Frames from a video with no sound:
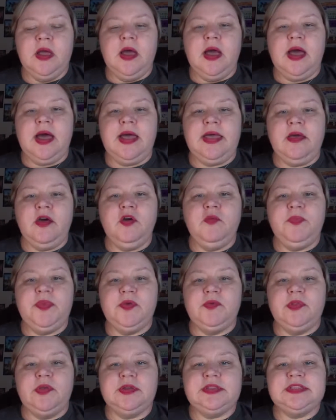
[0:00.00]
I hope
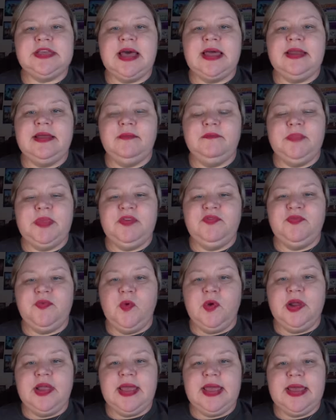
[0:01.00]
you looked at it
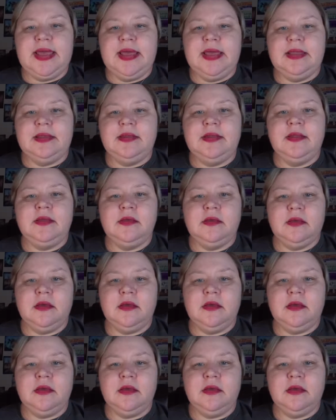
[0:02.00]
beforehand,